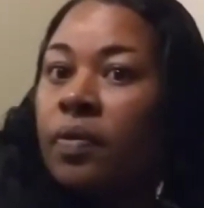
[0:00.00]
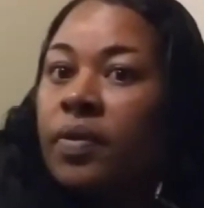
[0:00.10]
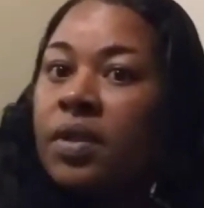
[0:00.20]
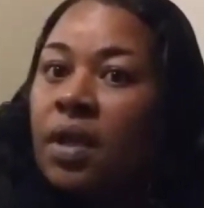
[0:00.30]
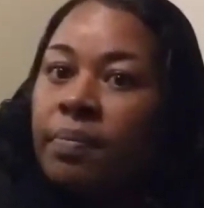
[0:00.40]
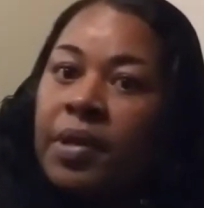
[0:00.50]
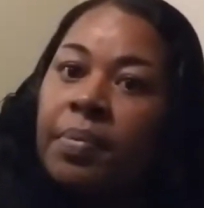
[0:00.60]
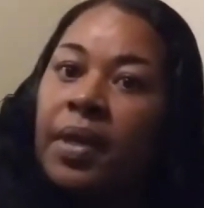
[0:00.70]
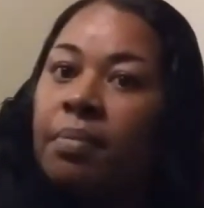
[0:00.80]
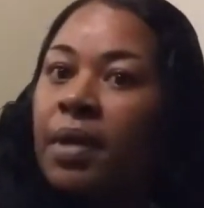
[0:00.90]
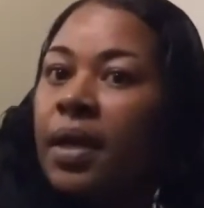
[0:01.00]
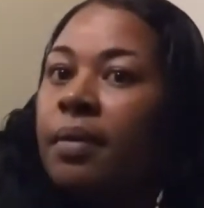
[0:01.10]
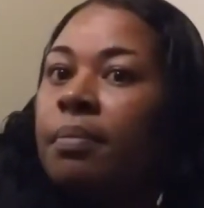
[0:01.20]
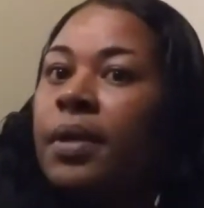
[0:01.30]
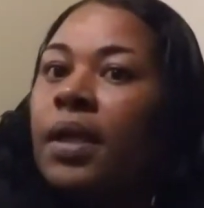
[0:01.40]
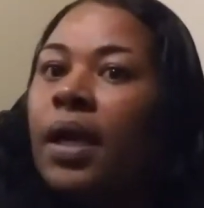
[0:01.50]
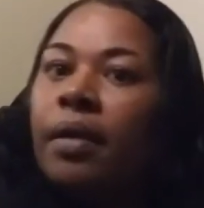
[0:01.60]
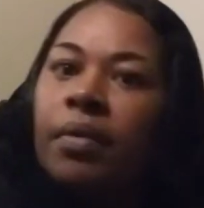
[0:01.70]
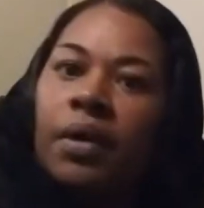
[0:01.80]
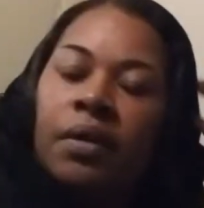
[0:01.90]
For some people, they might be
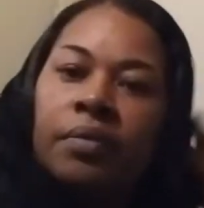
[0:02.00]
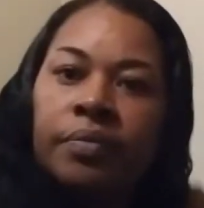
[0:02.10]
like, well,